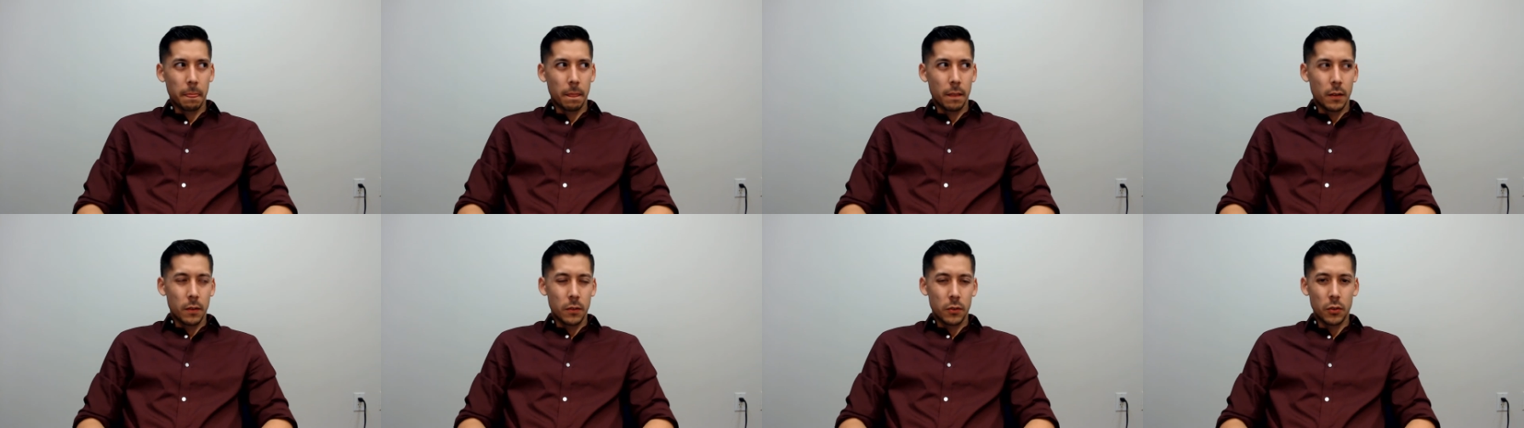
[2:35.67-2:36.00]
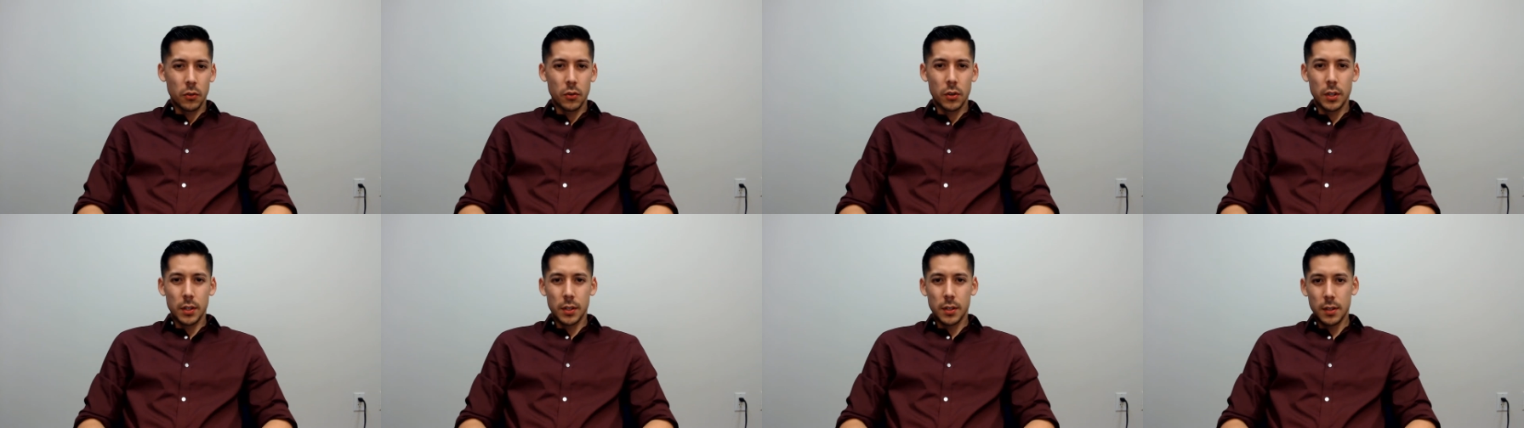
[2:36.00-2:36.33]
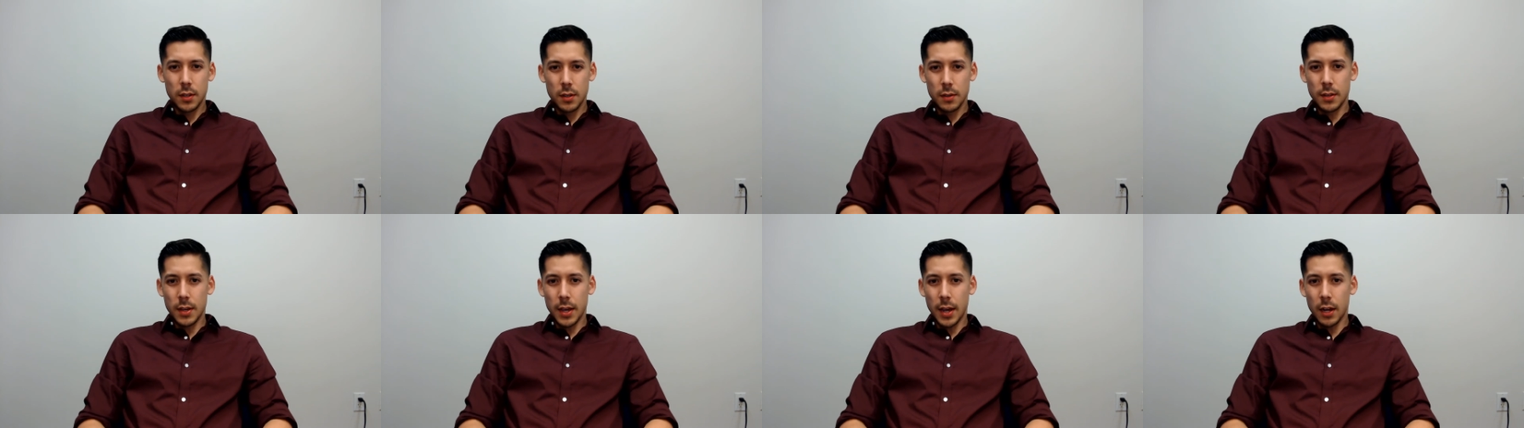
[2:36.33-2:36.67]
so you can see in
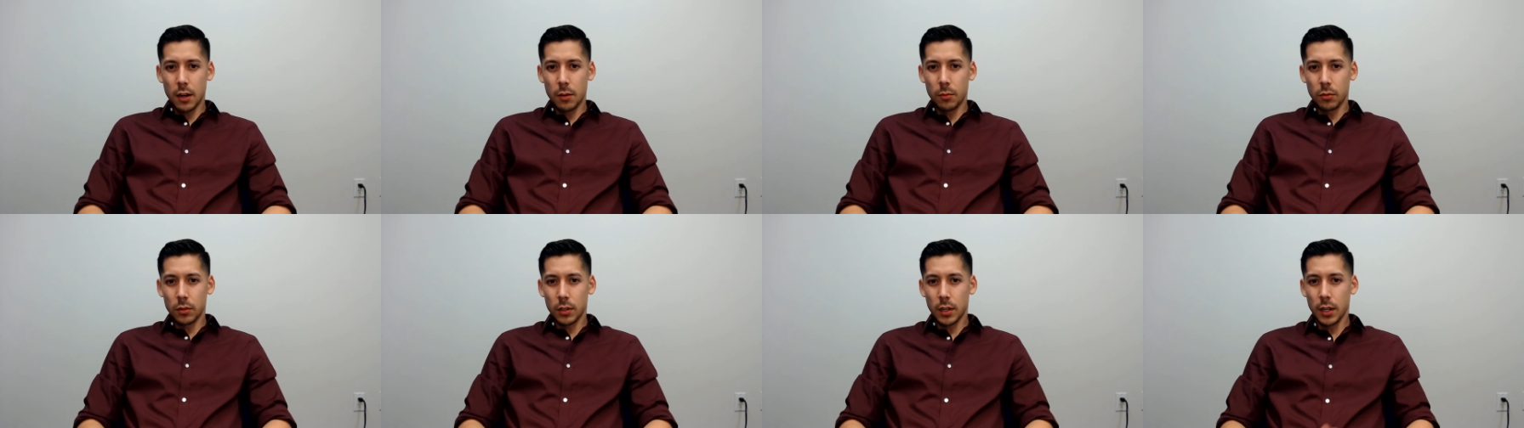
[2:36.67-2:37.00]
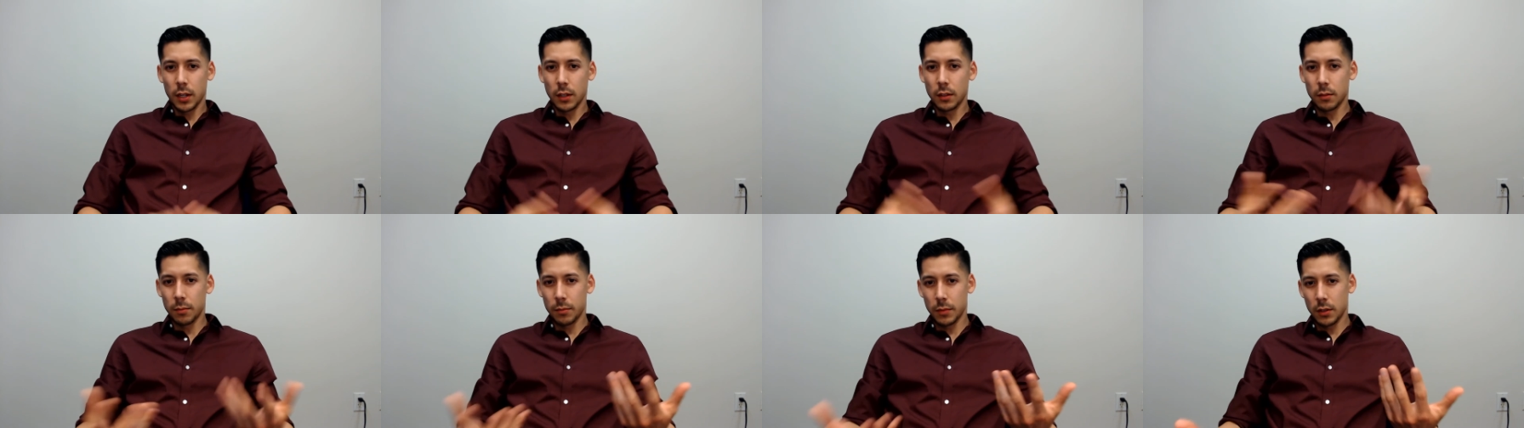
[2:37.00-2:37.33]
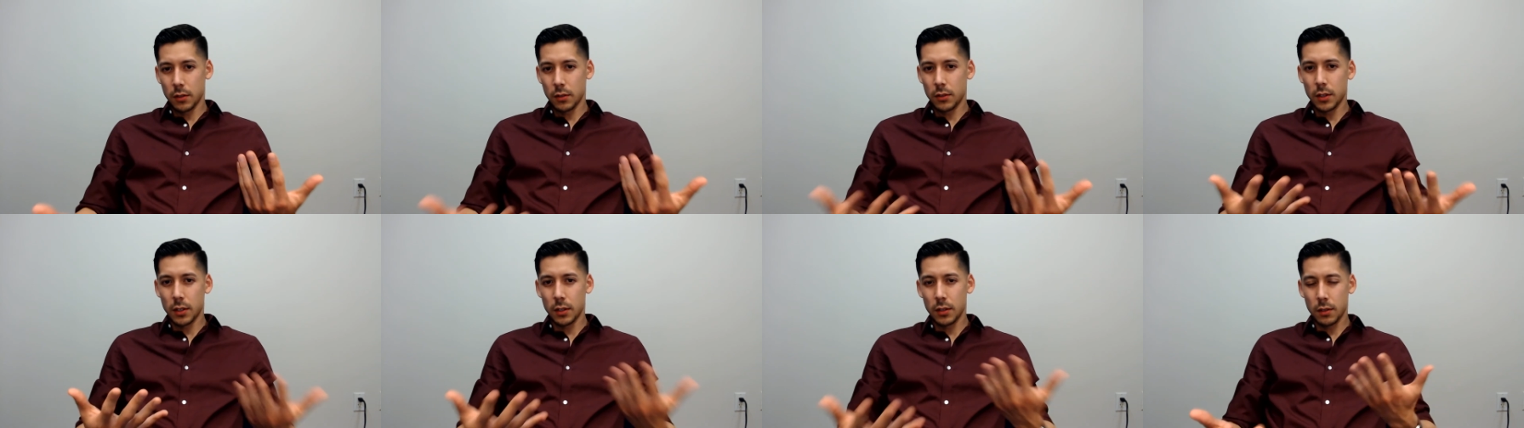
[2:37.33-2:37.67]
the animal kingdom, there's
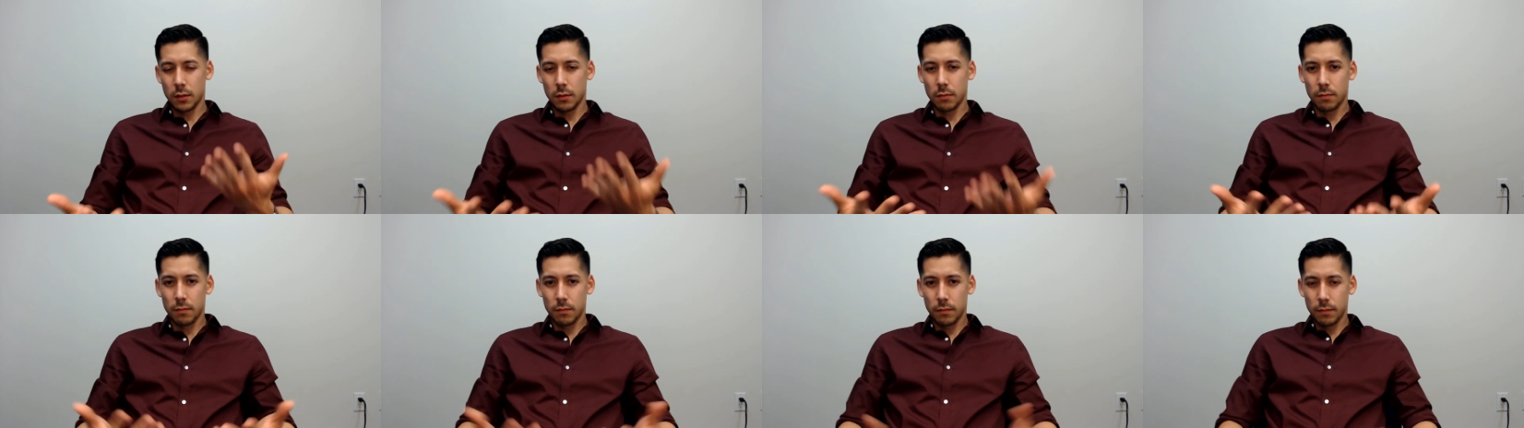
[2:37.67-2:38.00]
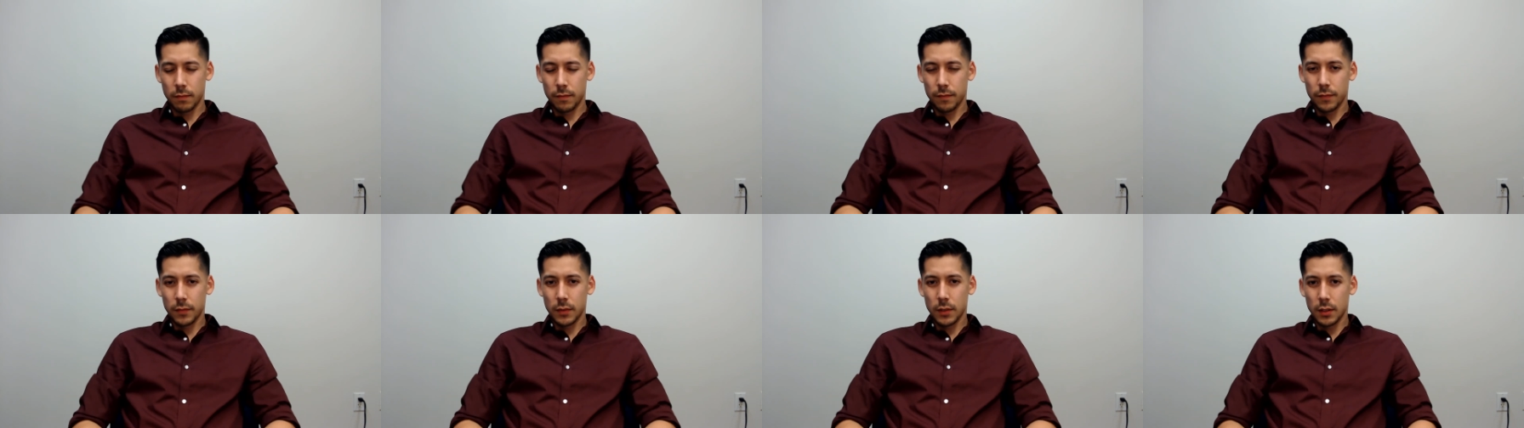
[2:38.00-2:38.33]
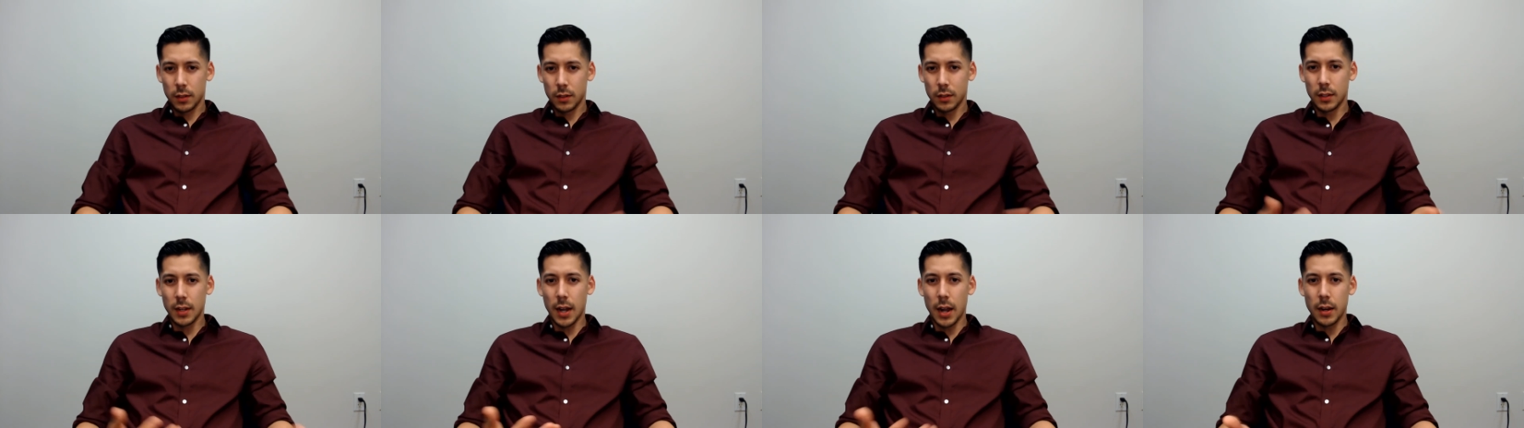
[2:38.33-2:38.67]
this
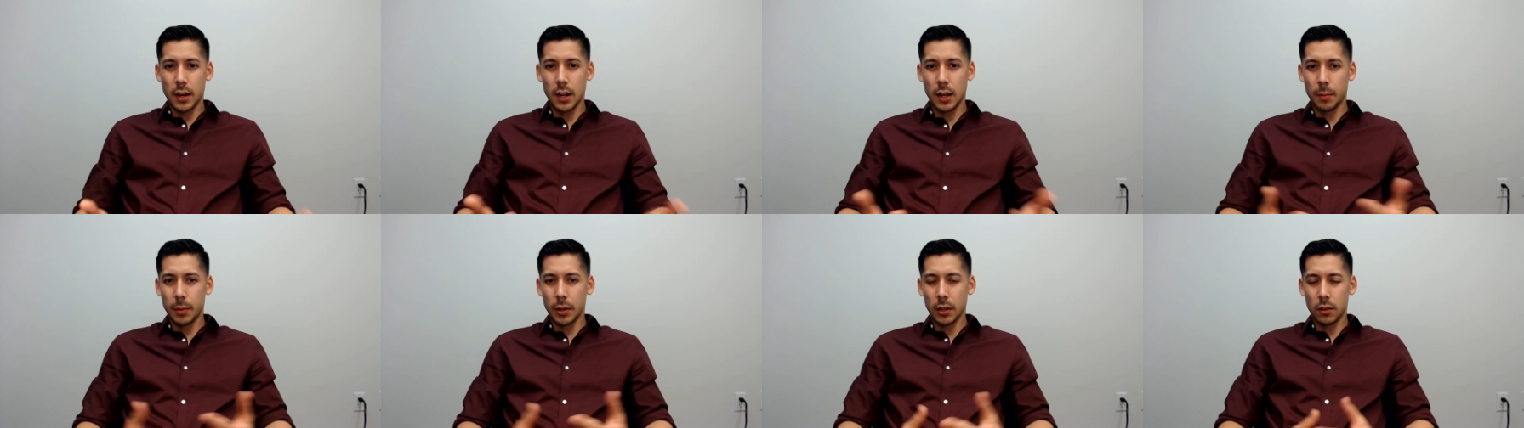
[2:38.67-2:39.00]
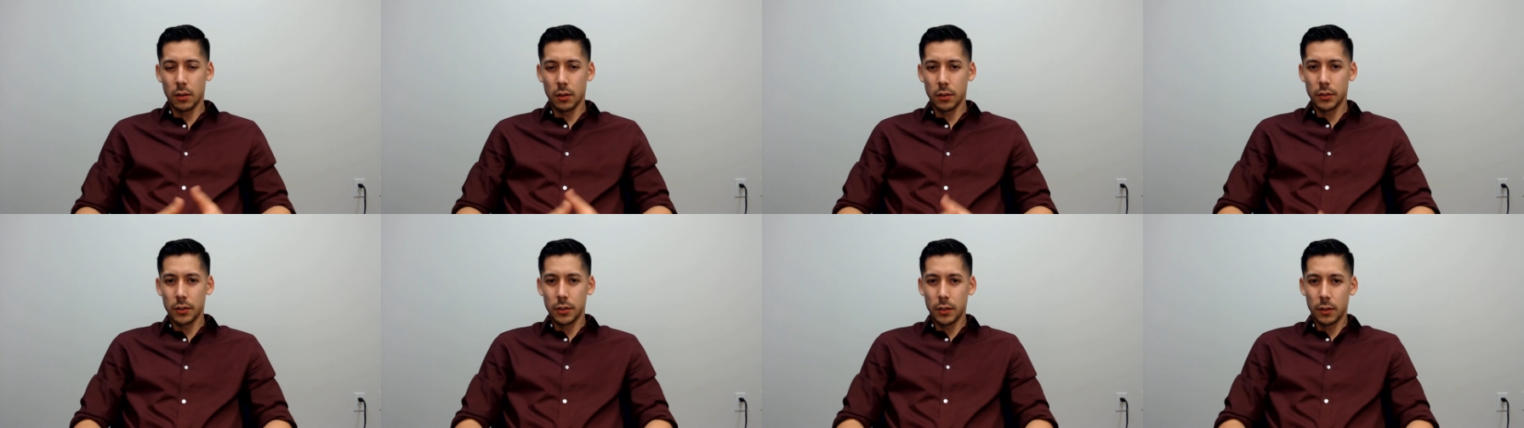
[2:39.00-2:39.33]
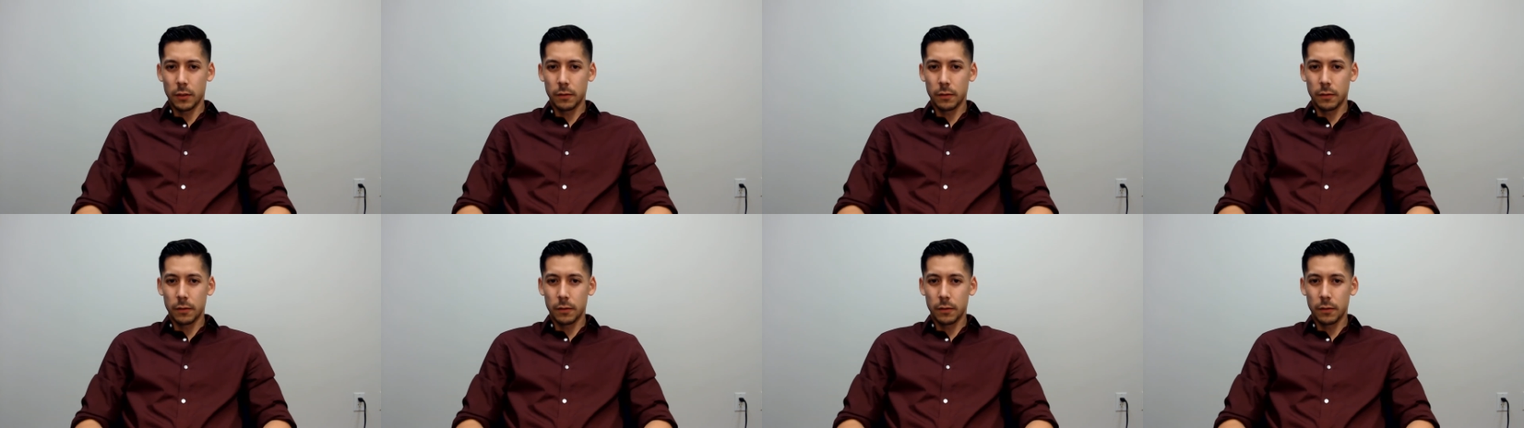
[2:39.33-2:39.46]
dynamic also.